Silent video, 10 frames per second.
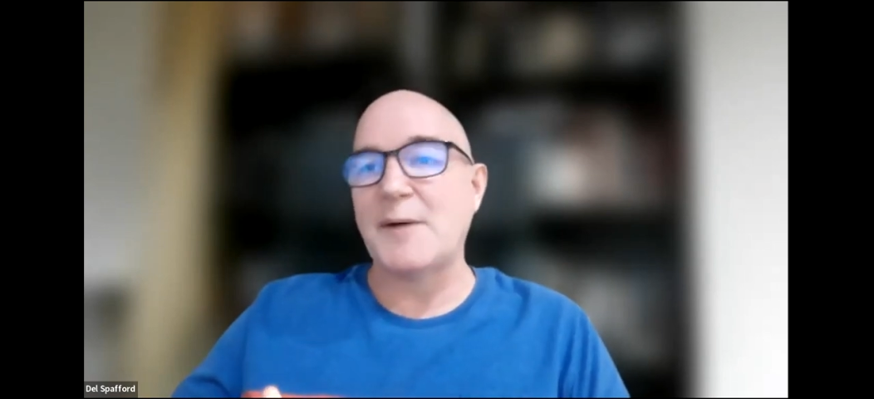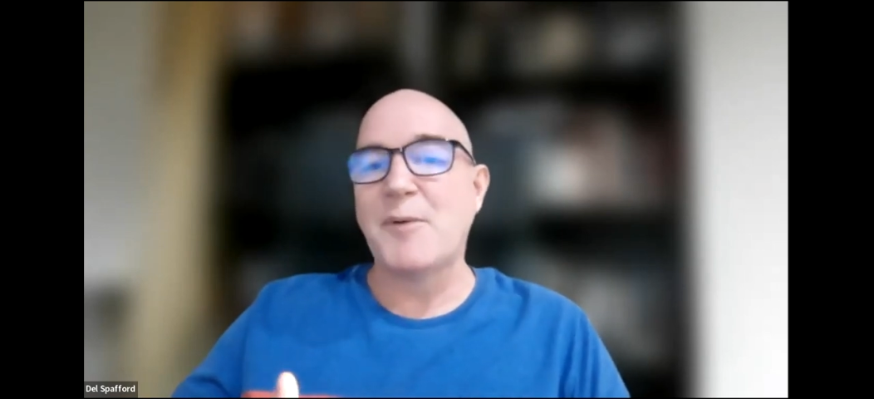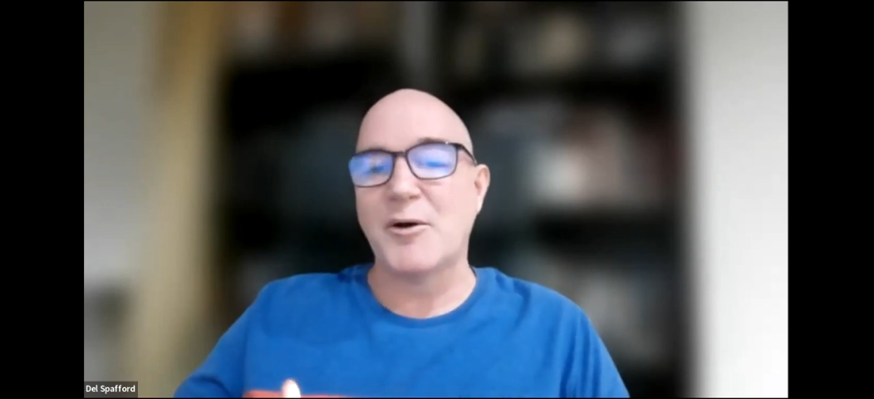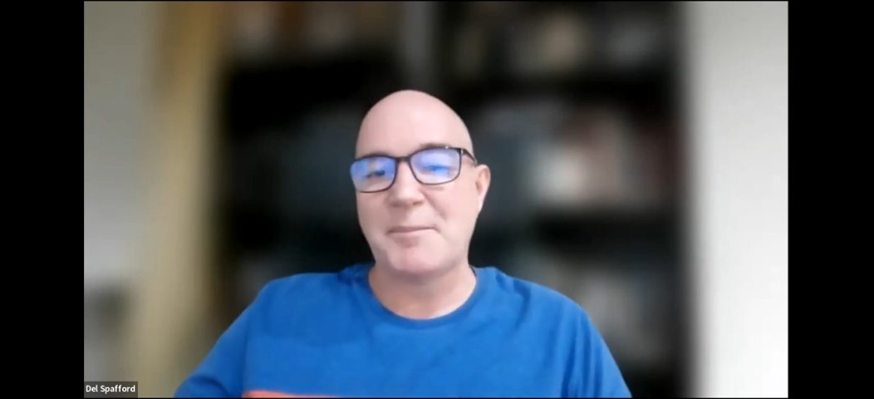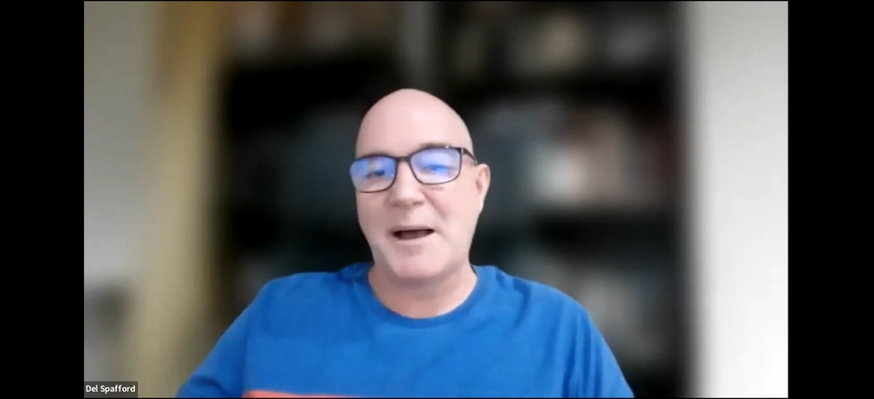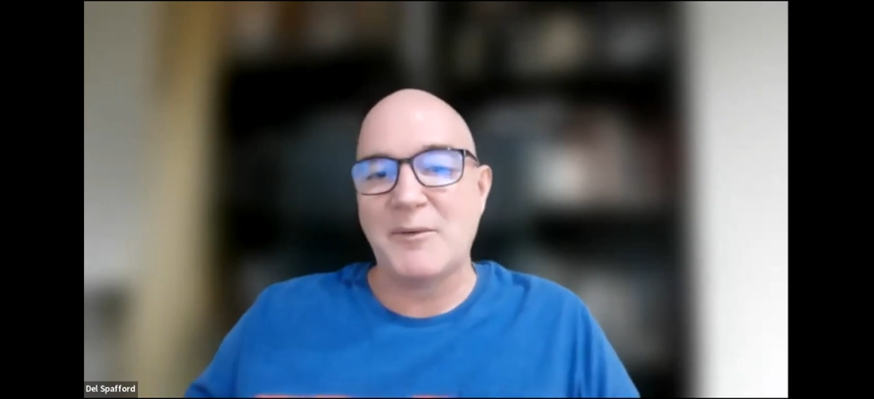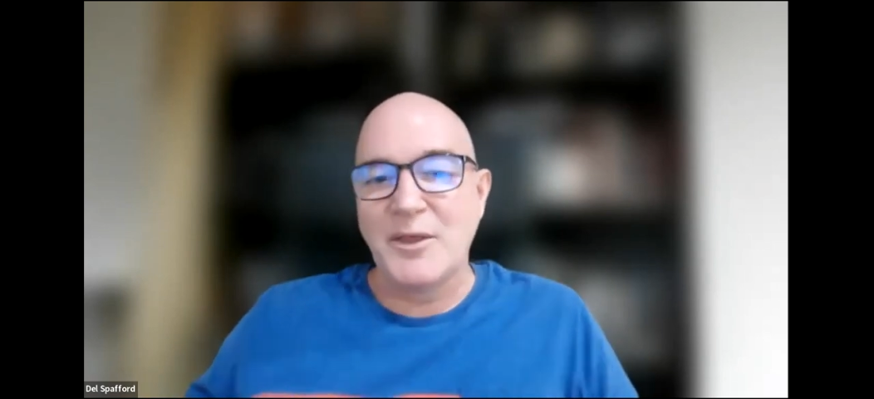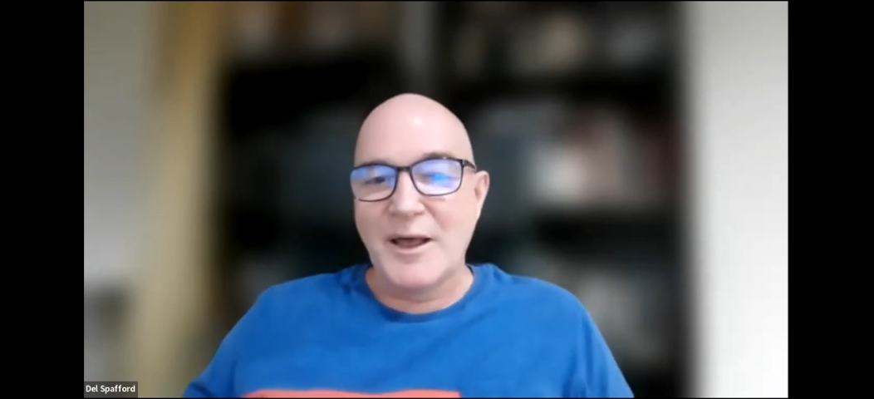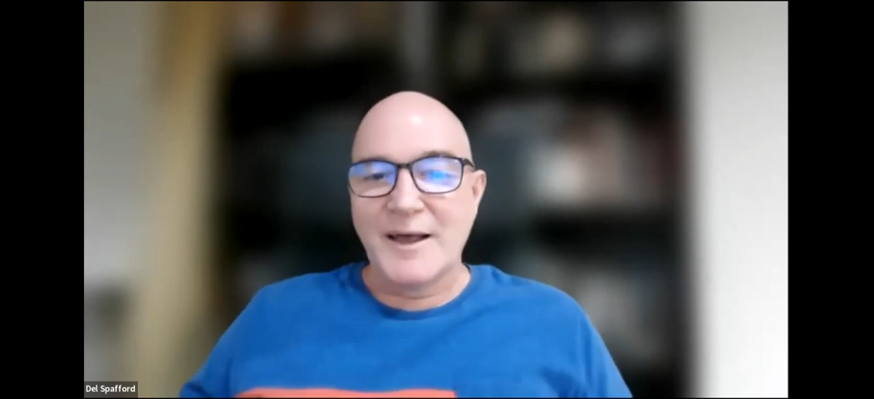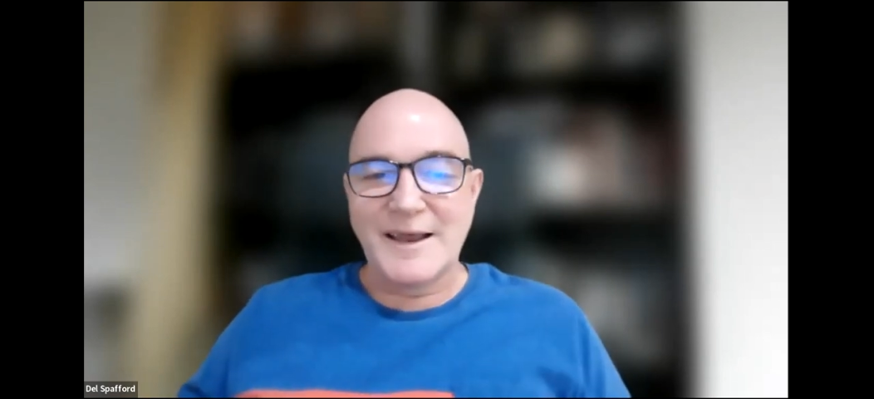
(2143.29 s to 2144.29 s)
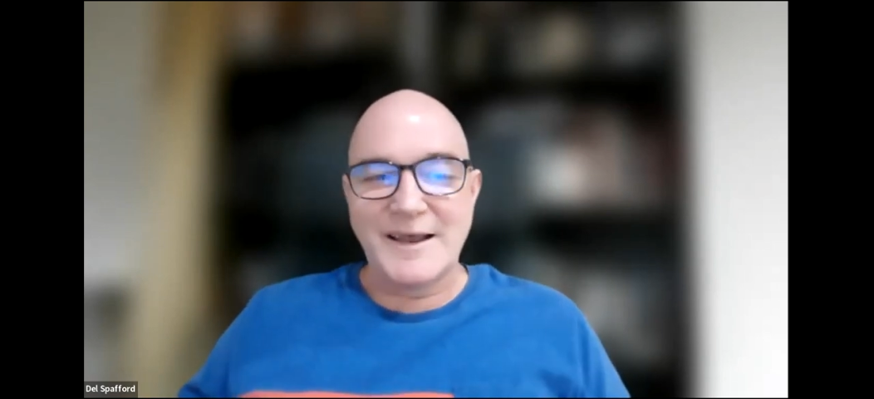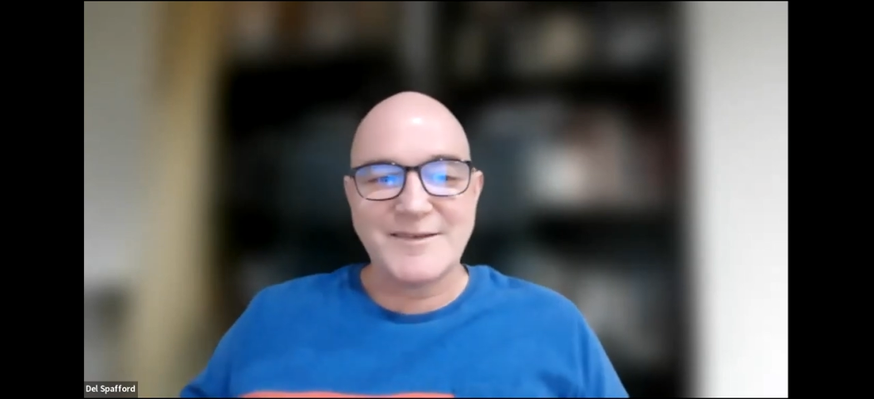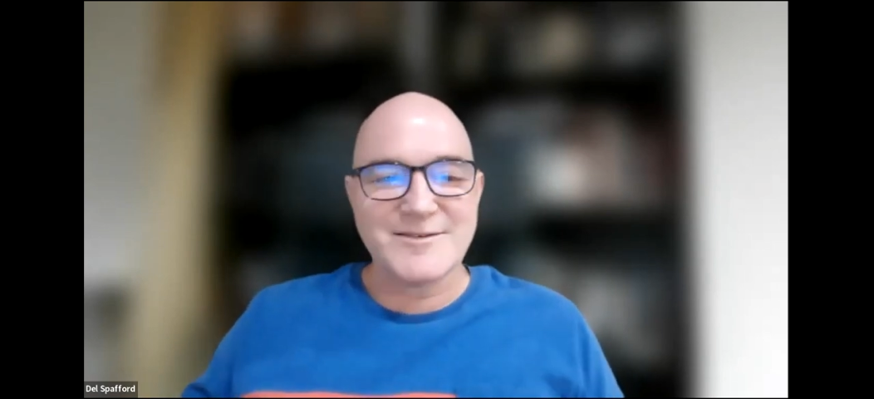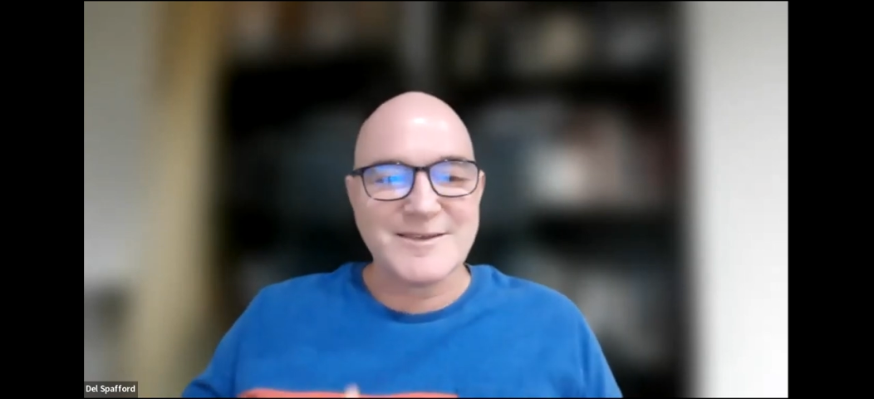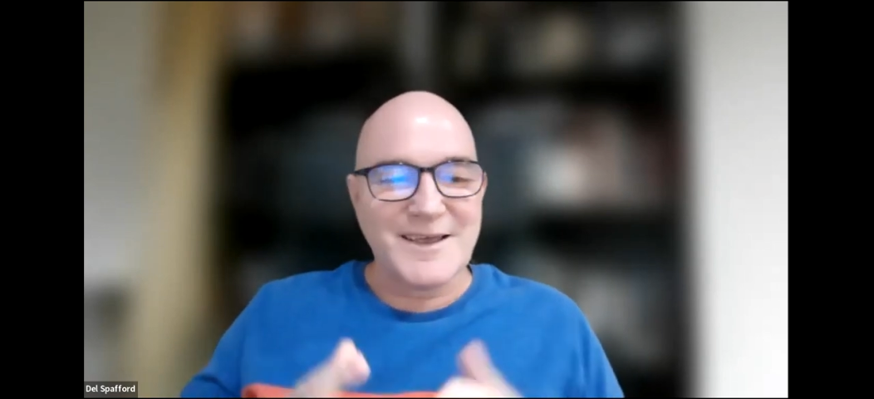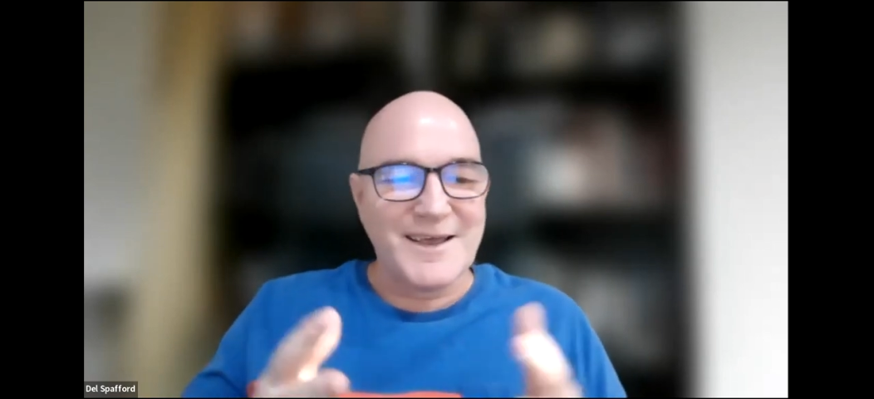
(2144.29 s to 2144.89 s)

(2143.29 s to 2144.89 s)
out more about his